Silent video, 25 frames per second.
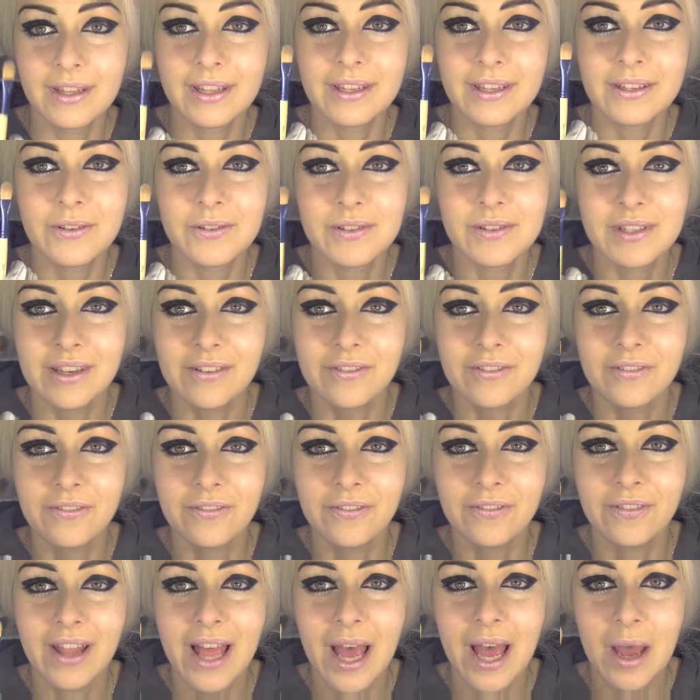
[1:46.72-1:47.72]
Then using a
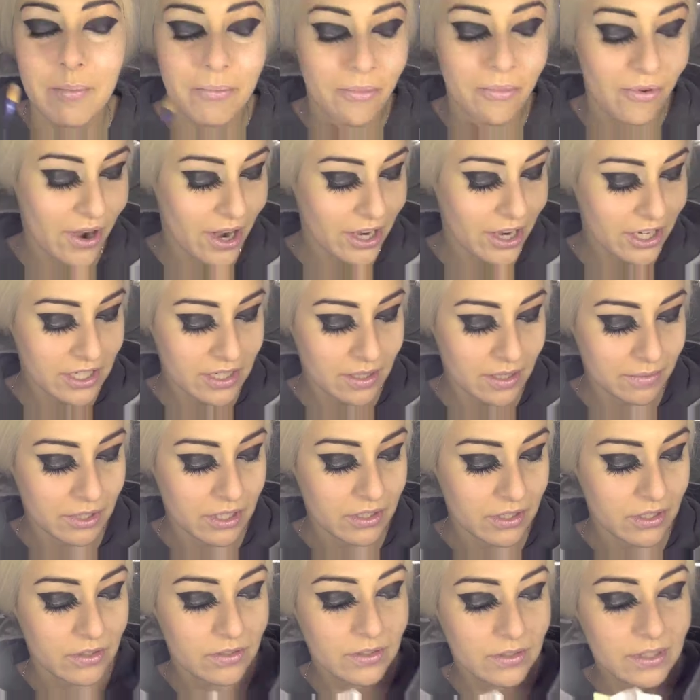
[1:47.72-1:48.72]
flat brush, I'm
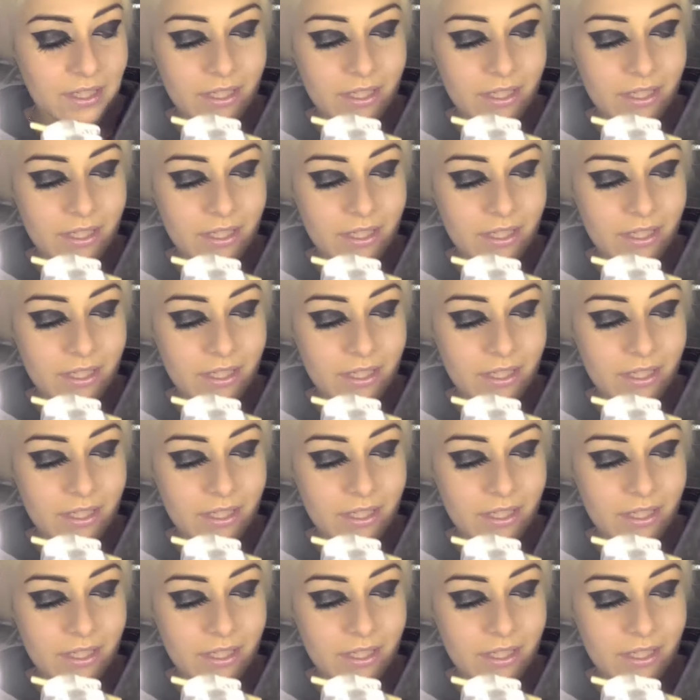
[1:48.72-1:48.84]
going to use